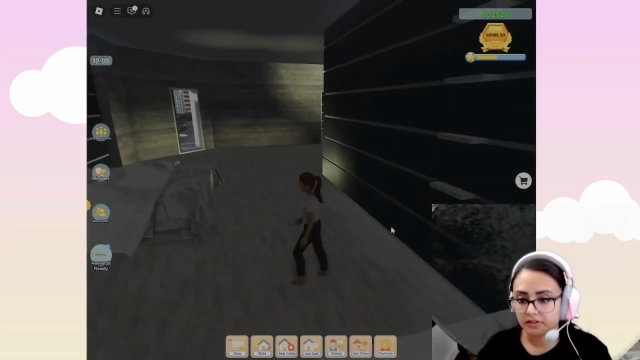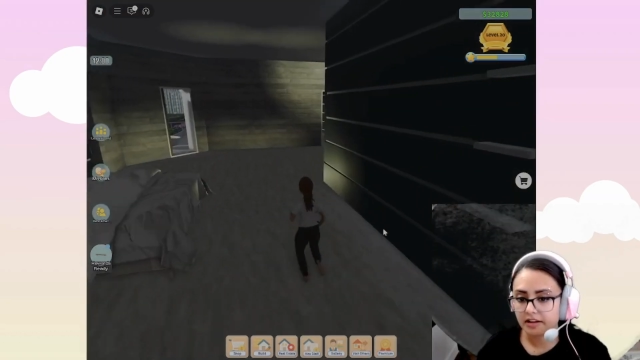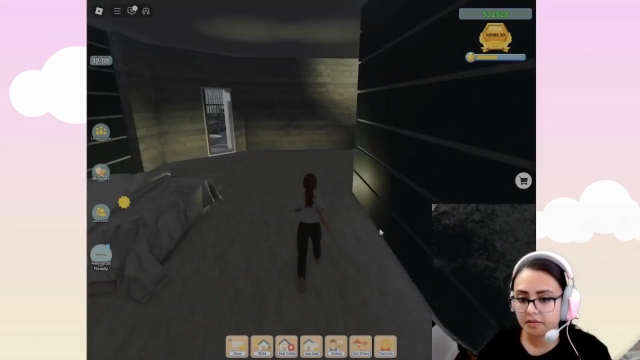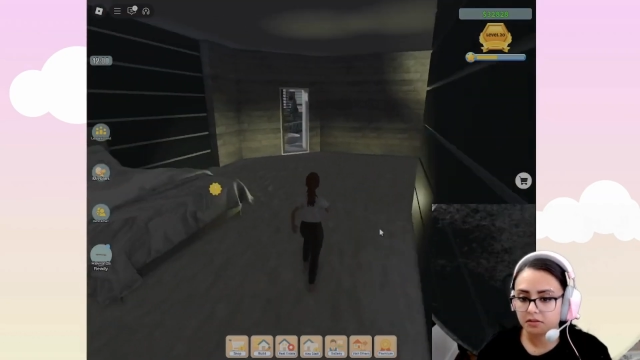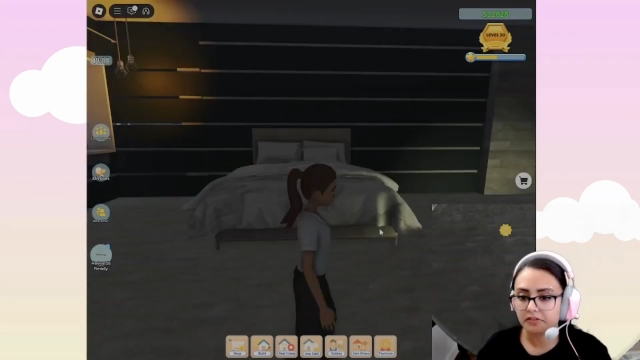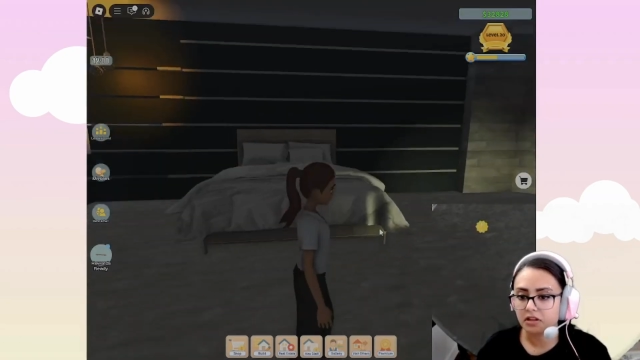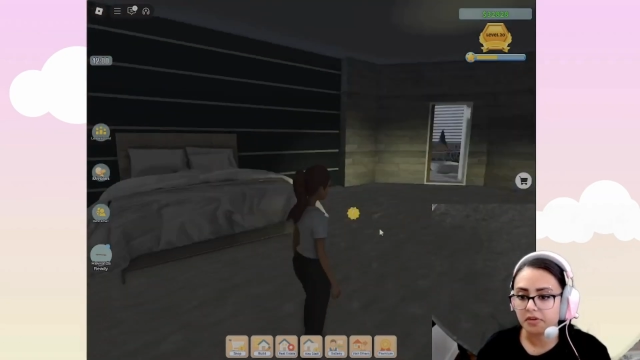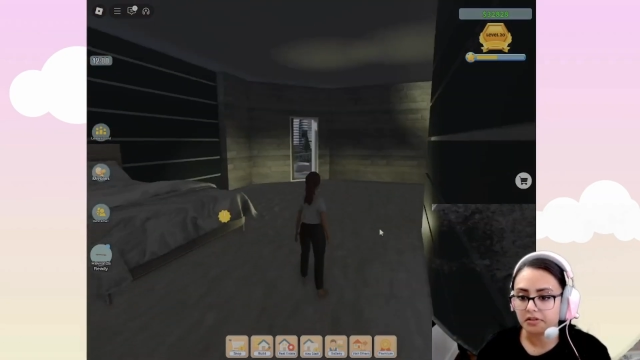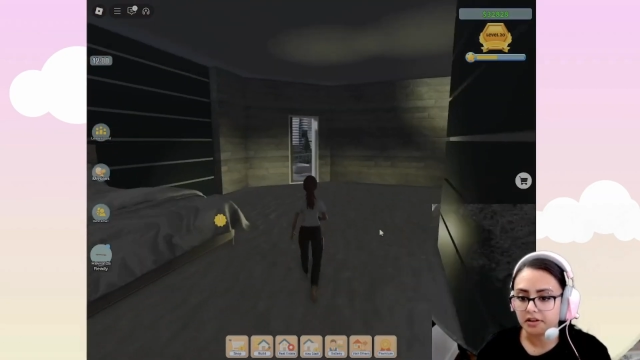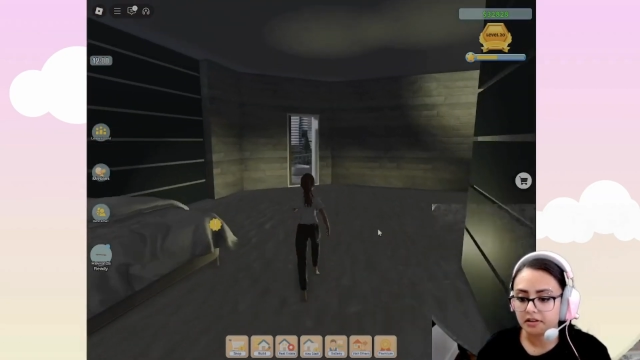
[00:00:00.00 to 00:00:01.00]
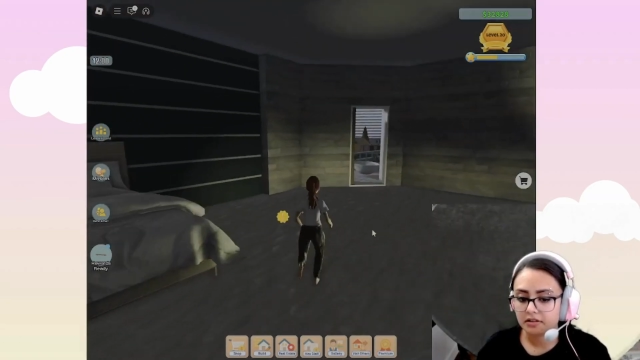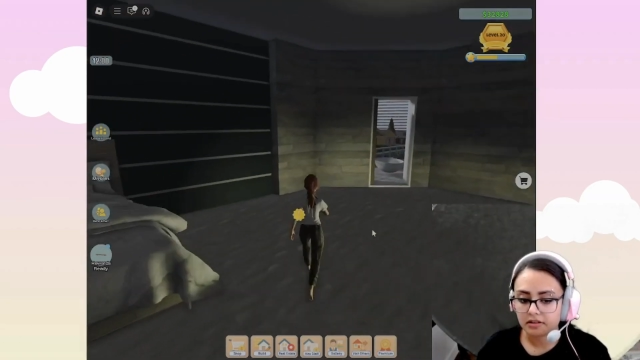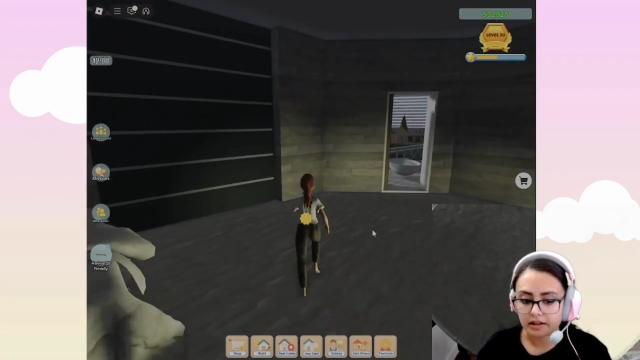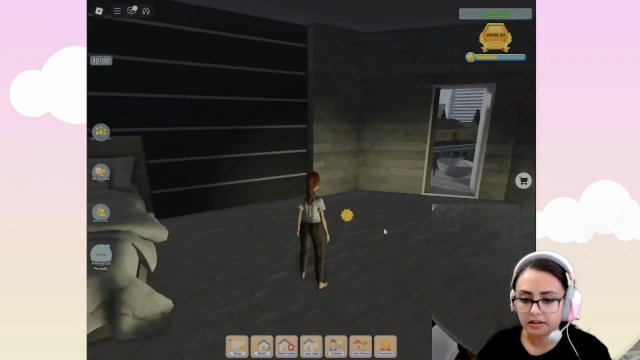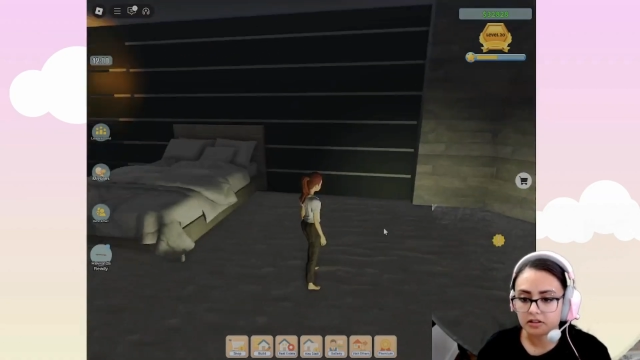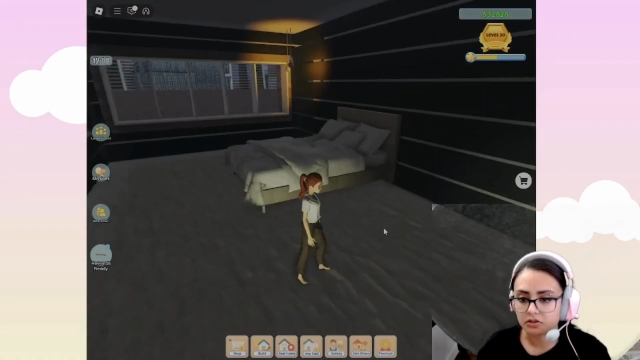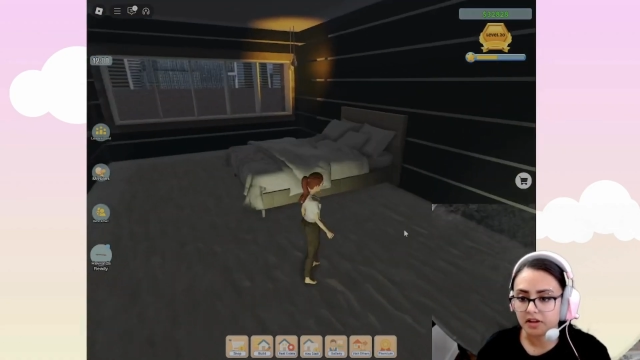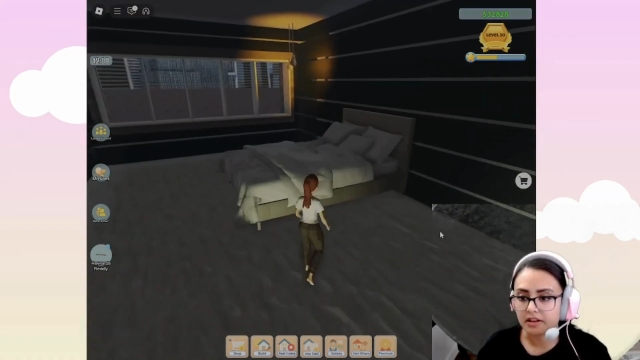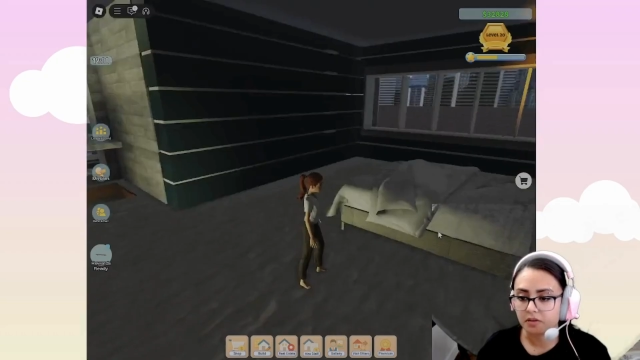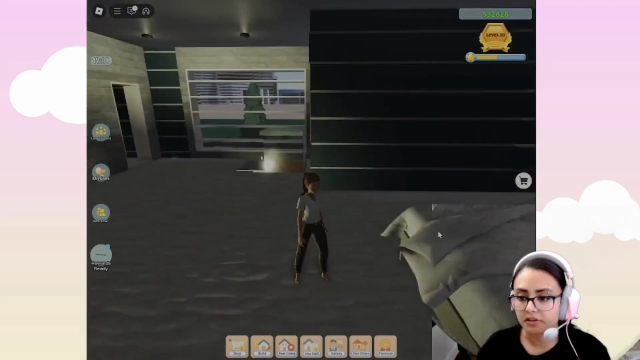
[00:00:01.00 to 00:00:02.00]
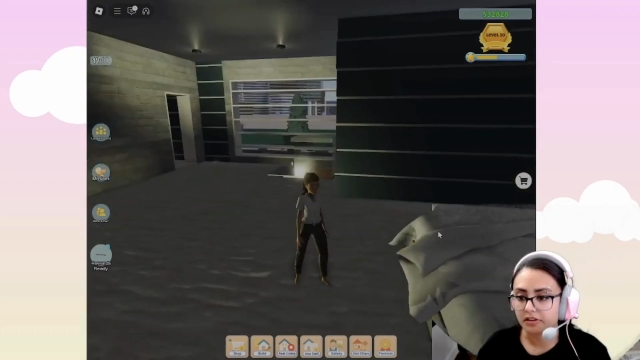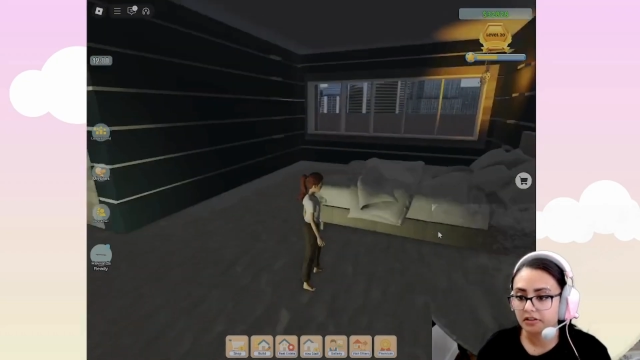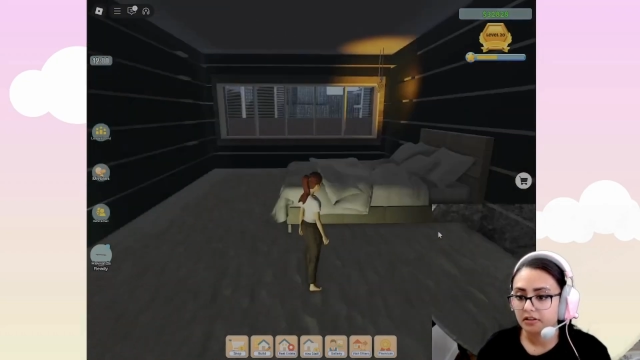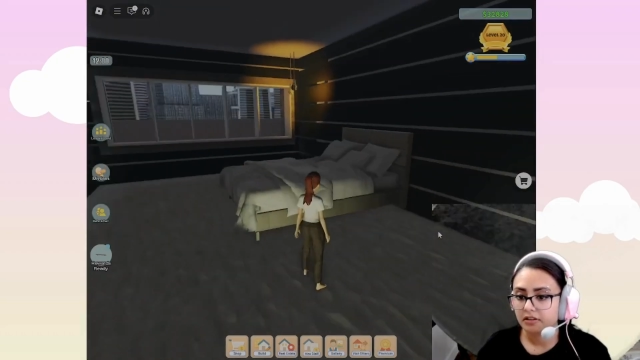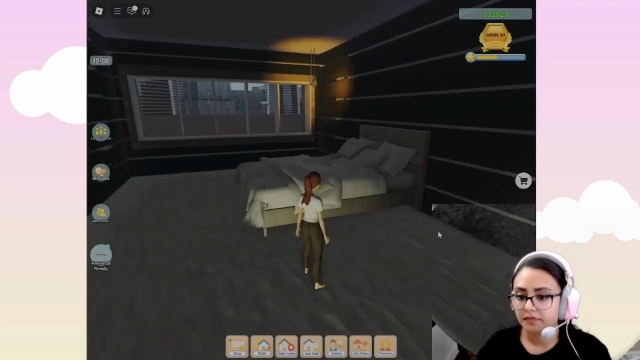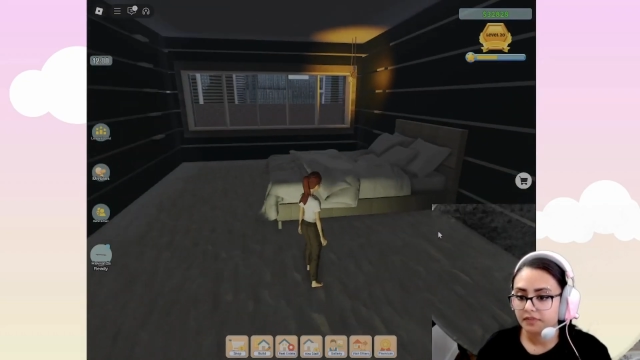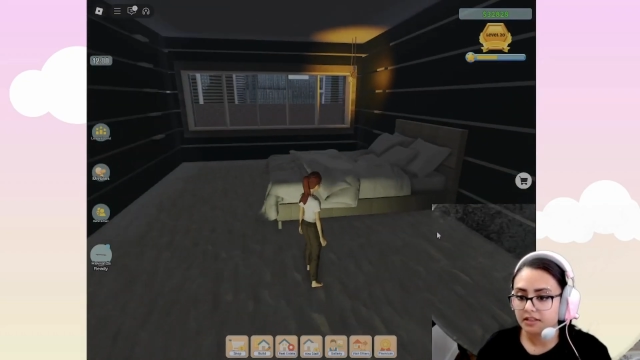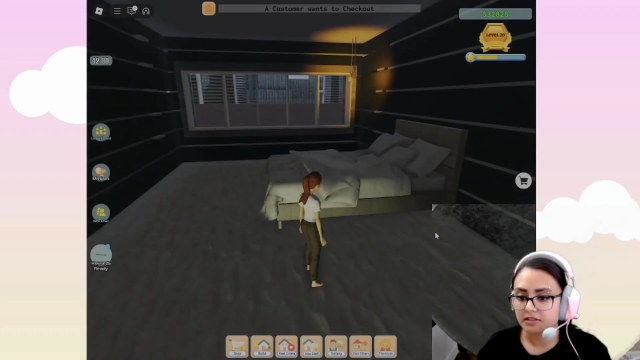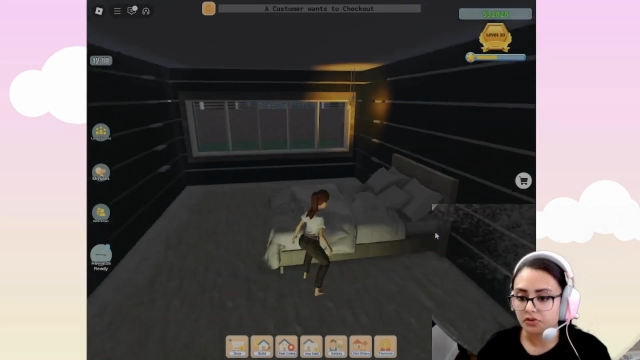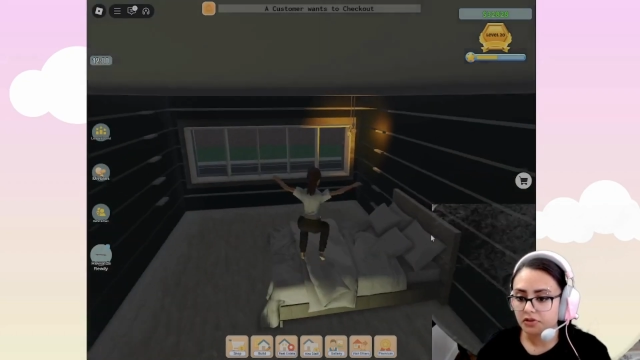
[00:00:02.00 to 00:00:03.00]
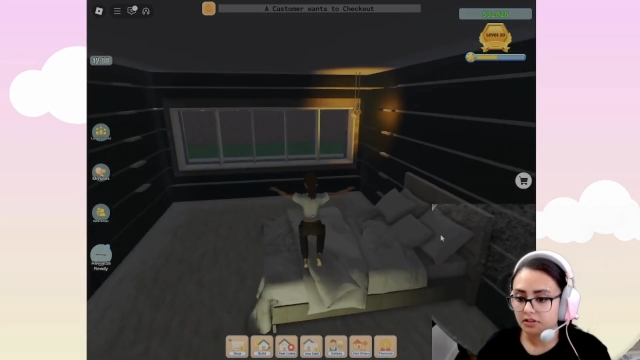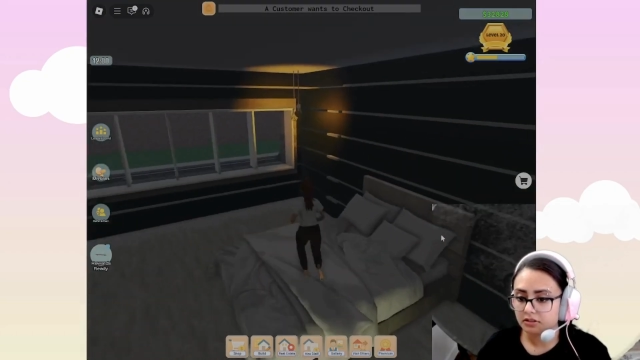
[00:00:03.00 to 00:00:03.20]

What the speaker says: That makes me feel a lot better than that enclosed bed that I put here. Is it centered?